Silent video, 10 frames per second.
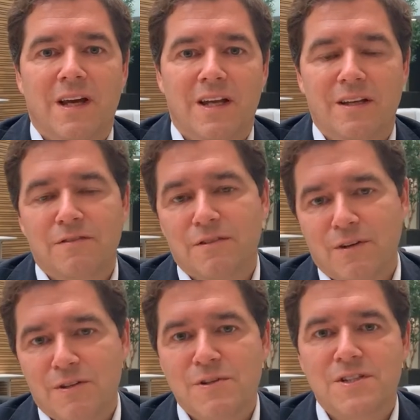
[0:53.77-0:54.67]
And then
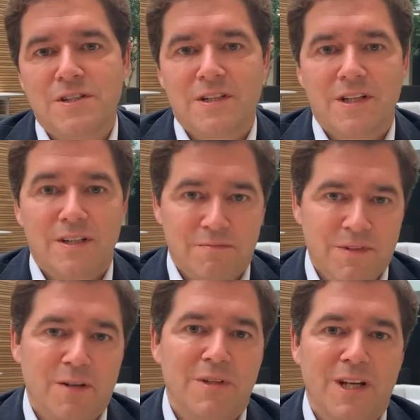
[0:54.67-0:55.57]
quite recently,
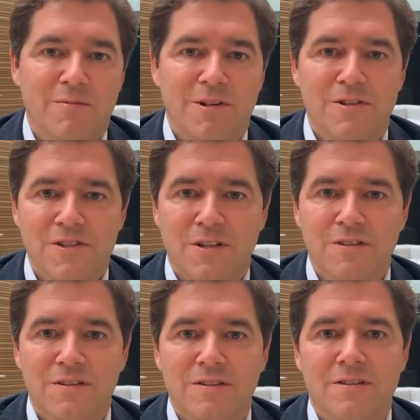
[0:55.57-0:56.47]
I became a
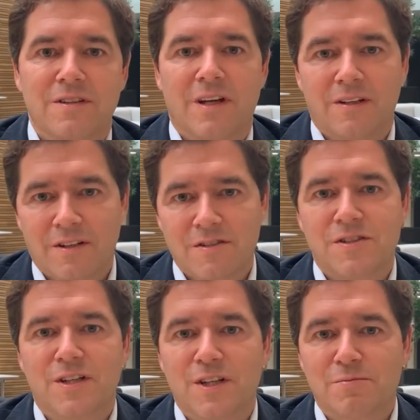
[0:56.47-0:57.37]
consultant and got a
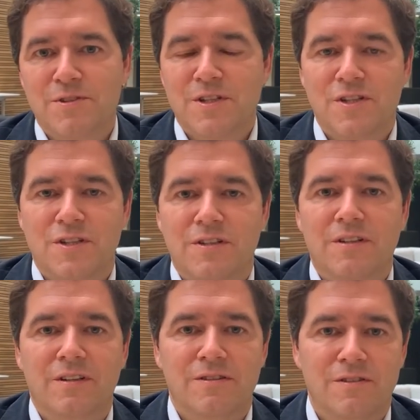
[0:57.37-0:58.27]
senior position
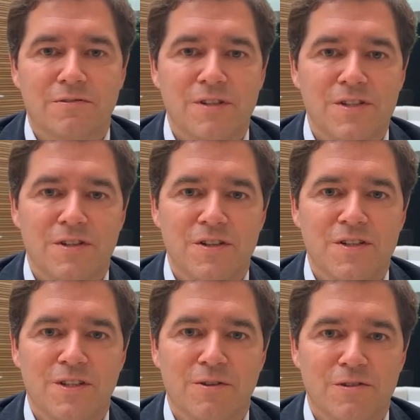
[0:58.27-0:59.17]
to do
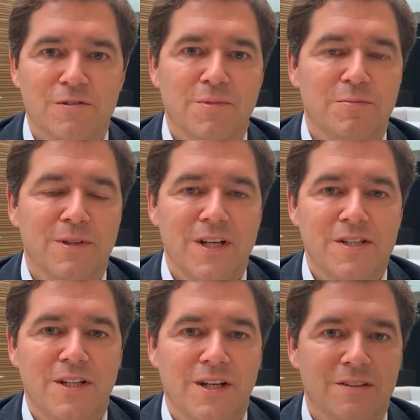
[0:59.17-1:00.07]
research in Oxford
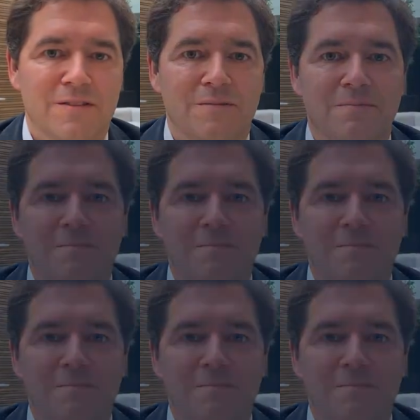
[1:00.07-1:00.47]
Population Health.